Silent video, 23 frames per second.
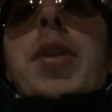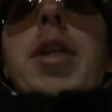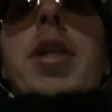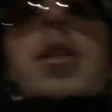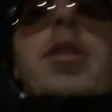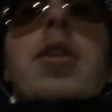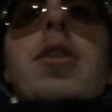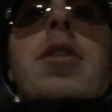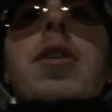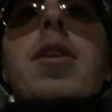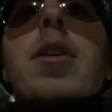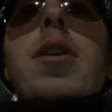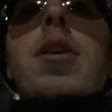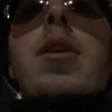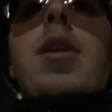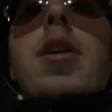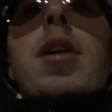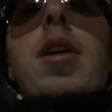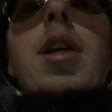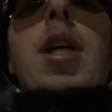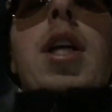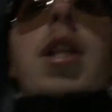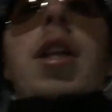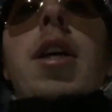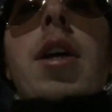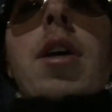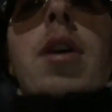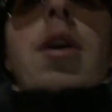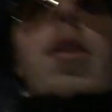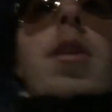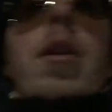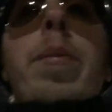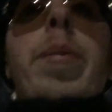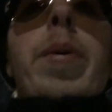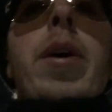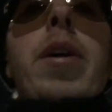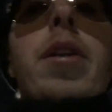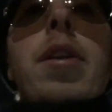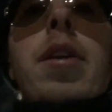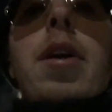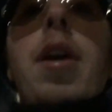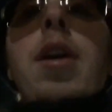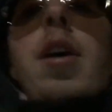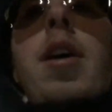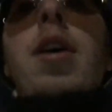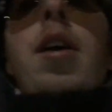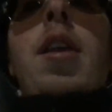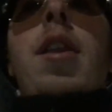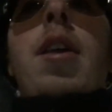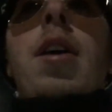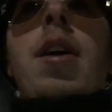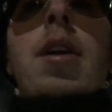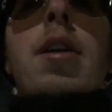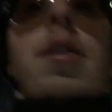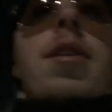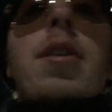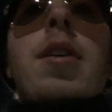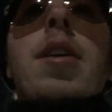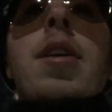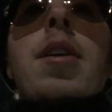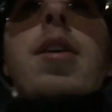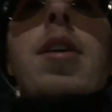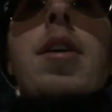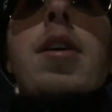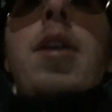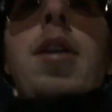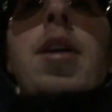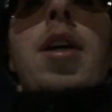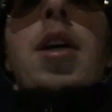just go, uh, click on the button that uh,